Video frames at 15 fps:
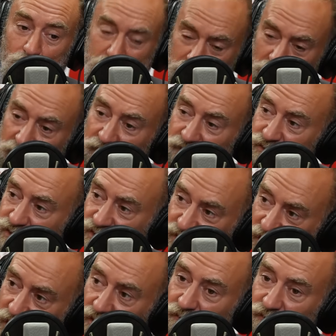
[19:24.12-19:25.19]
we might have to
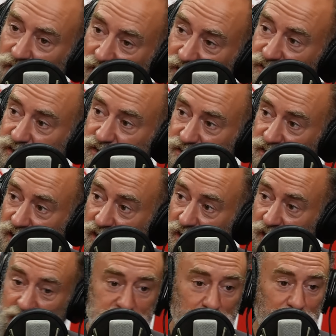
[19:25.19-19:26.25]
sacrifice a
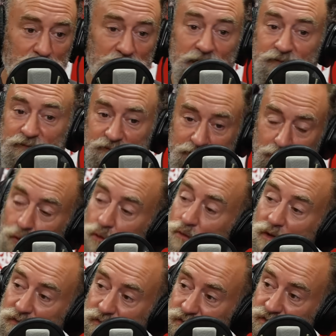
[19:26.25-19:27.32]
star to bring in
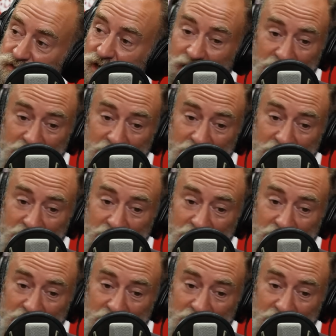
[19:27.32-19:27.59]
4 others